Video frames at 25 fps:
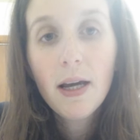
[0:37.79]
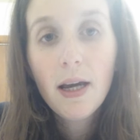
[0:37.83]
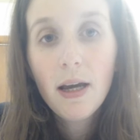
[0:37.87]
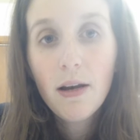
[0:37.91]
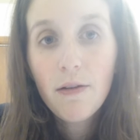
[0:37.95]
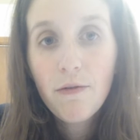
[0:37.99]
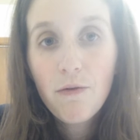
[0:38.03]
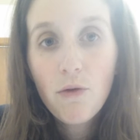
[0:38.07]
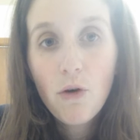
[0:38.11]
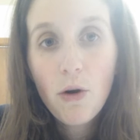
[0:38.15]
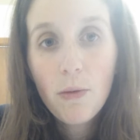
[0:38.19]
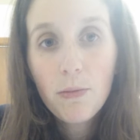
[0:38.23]

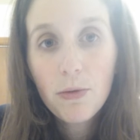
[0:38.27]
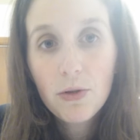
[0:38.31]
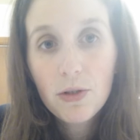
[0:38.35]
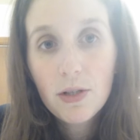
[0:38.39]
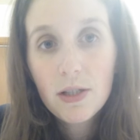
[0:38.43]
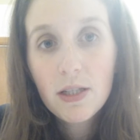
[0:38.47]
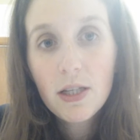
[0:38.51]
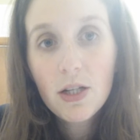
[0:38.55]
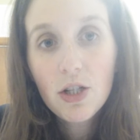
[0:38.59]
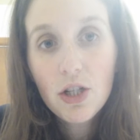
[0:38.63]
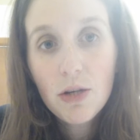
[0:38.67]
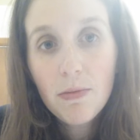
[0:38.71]
inform their
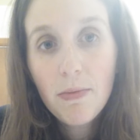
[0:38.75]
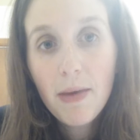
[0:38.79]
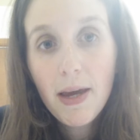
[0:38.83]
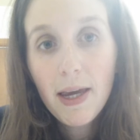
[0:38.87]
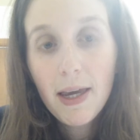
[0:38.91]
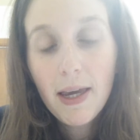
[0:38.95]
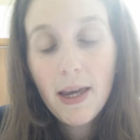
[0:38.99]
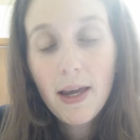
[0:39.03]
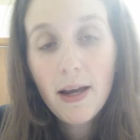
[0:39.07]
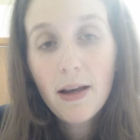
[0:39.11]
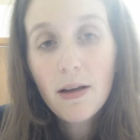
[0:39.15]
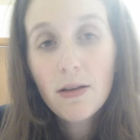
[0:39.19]
decision
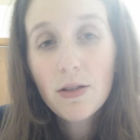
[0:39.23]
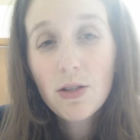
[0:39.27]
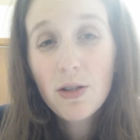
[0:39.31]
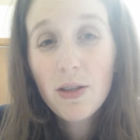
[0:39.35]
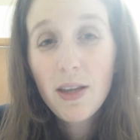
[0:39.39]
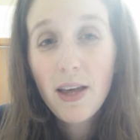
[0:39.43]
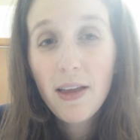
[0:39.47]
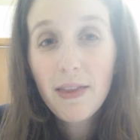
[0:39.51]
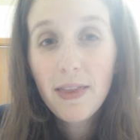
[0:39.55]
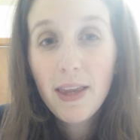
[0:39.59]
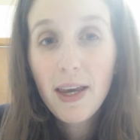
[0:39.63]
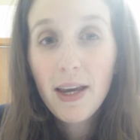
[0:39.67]
making so
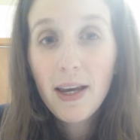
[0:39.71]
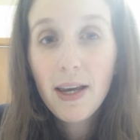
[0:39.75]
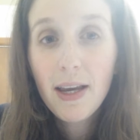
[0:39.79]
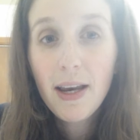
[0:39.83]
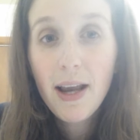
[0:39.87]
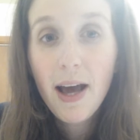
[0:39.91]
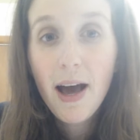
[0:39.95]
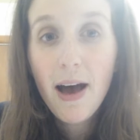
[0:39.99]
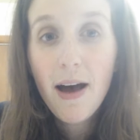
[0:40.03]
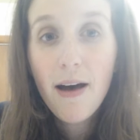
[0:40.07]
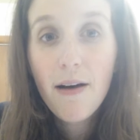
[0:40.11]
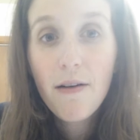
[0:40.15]
that they can
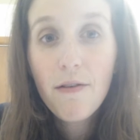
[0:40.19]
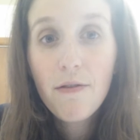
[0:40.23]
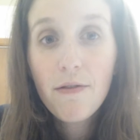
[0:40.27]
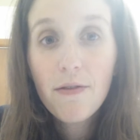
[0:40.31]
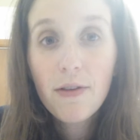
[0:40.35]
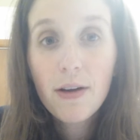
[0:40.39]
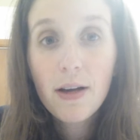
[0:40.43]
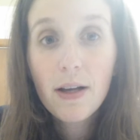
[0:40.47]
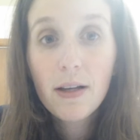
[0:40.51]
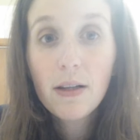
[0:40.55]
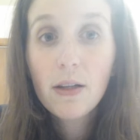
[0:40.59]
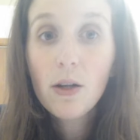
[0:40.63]

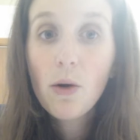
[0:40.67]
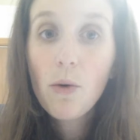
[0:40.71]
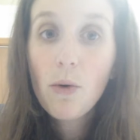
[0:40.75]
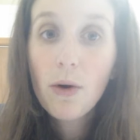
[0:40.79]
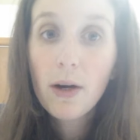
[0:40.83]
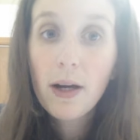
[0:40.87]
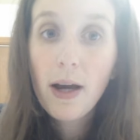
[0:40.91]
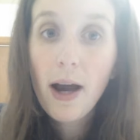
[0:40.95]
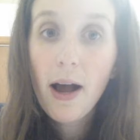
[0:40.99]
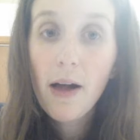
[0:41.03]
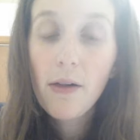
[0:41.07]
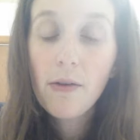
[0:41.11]
have
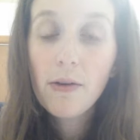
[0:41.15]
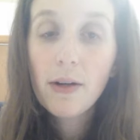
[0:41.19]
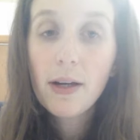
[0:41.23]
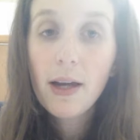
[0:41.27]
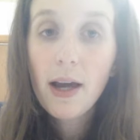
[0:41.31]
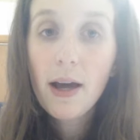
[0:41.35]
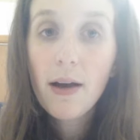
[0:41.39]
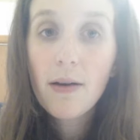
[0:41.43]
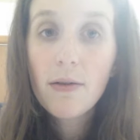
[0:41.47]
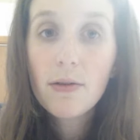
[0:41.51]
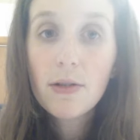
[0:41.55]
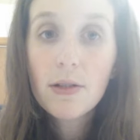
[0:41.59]
lower calorie
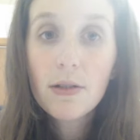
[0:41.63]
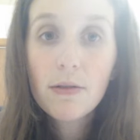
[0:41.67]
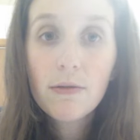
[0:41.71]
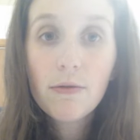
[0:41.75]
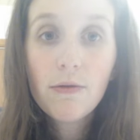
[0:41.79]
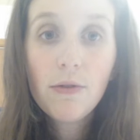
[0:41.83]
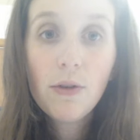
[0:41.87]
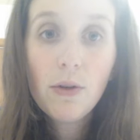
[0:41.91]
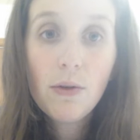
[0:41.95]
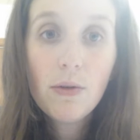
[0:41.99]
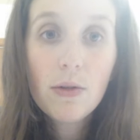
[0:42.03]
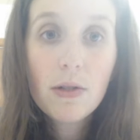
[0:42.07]
count
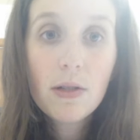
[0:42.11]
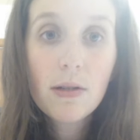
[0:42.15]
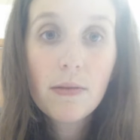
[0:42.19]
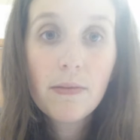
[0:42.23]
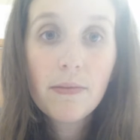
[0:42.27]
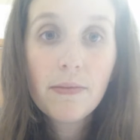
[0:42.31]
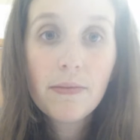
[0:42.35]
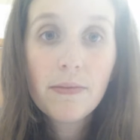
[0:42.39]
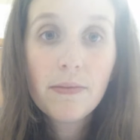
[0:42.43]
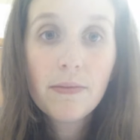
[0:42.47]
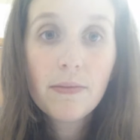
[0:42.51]
foods.